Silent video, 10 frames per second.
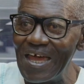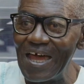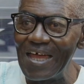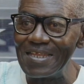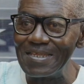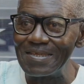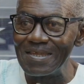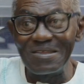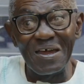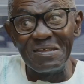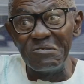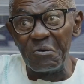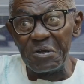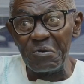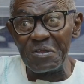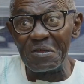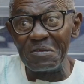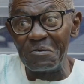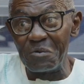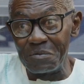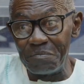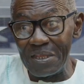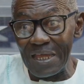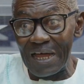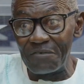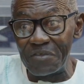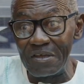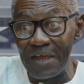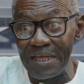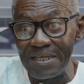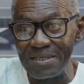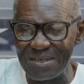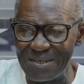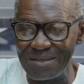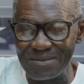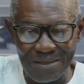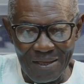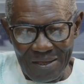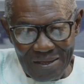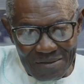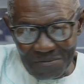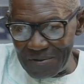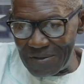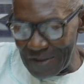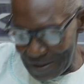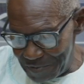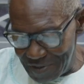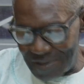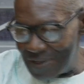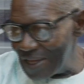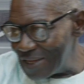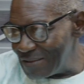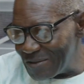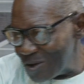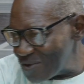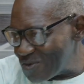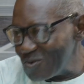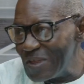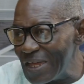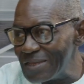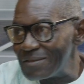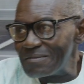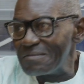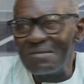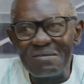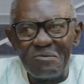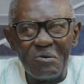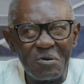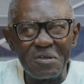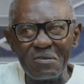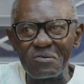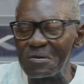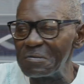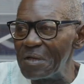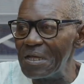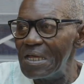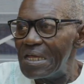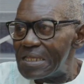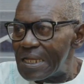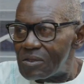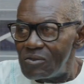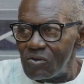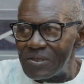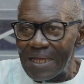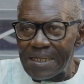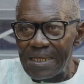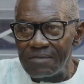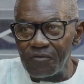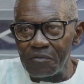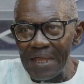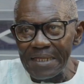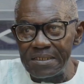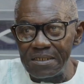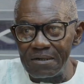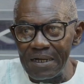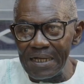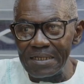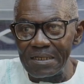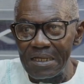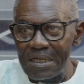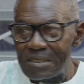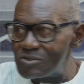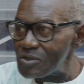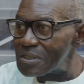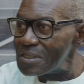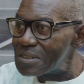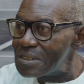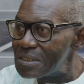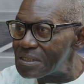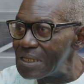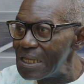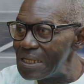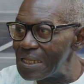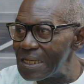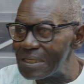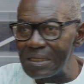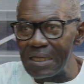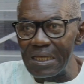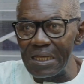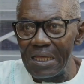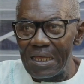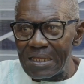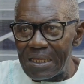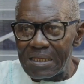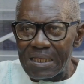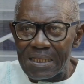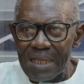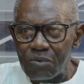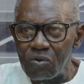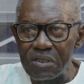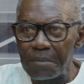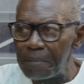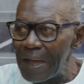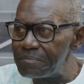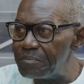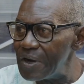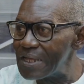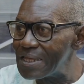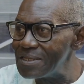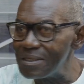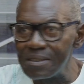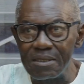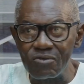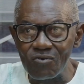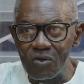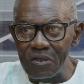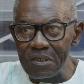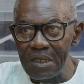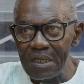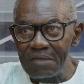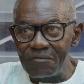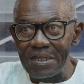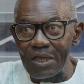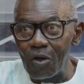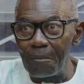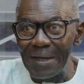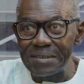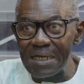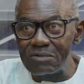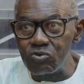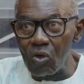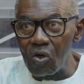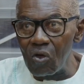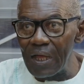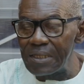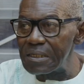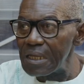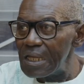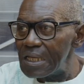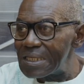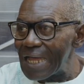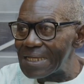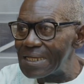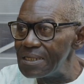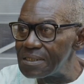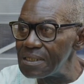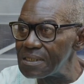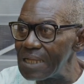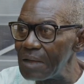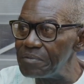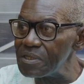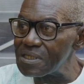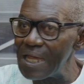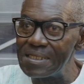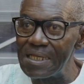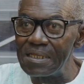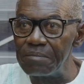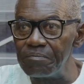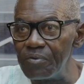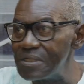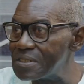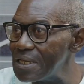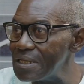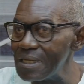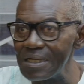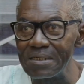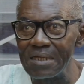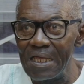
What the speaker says: And I didn't know what they were talking about. We'd be in the cafeteria eating, and this, you know, I'll be sitting here, these law students know what they're talking about. That, you know, that case from Nigeria and Justice this thing and this thing, that was a path-breaking decision, meaning commercial law, and that case is now been cited in Britain, and